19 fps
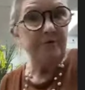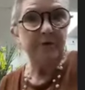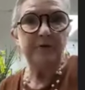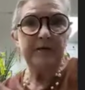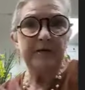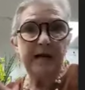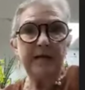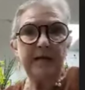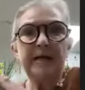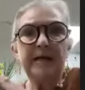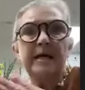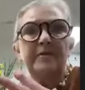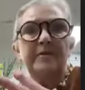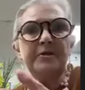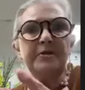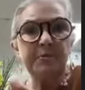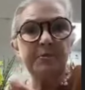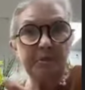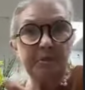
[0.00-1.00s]
figured it out.
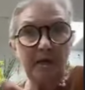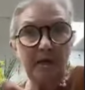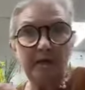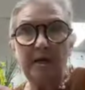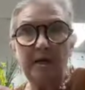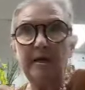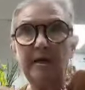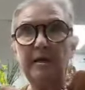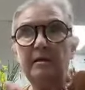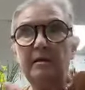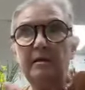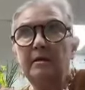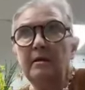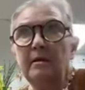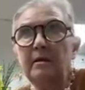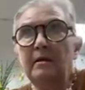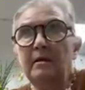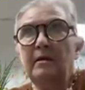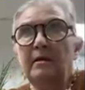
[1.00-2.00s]
This was on a
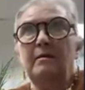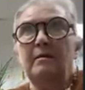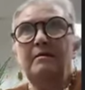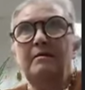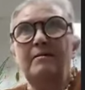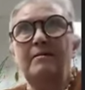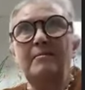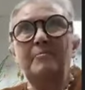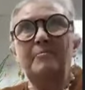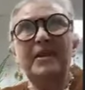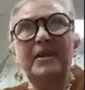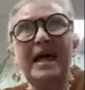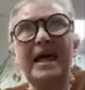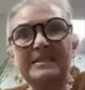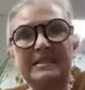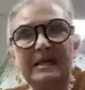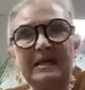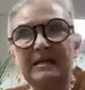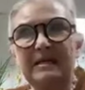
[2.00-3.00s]

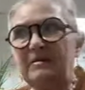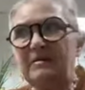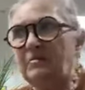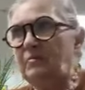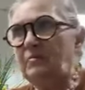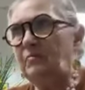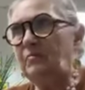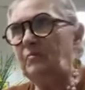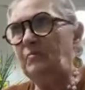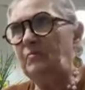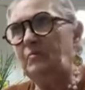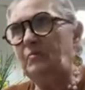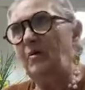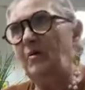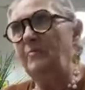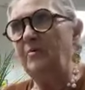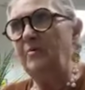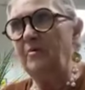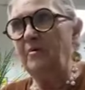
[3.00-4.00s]
plastic
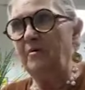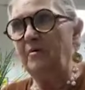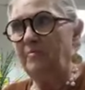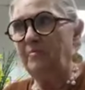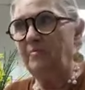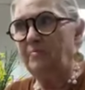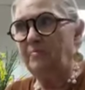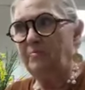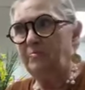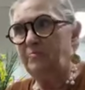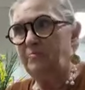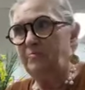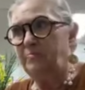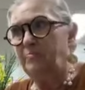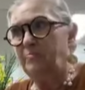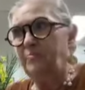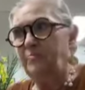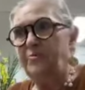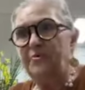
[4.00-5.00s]
rubber
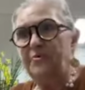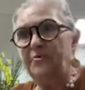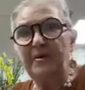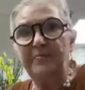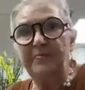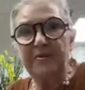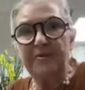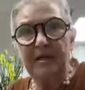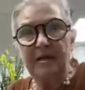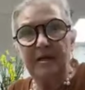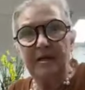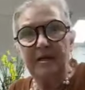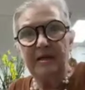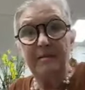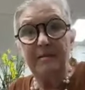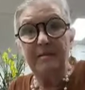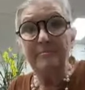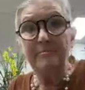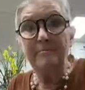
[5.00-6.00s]
something
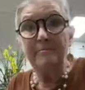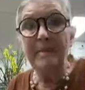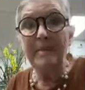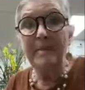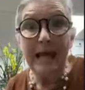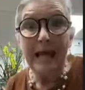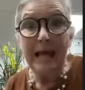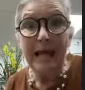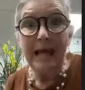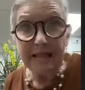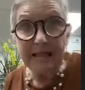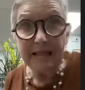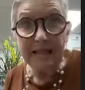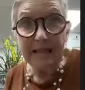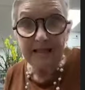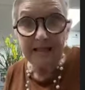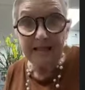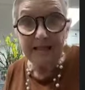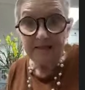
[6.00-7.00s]
mannequin
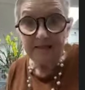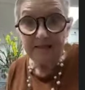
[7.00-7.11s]
that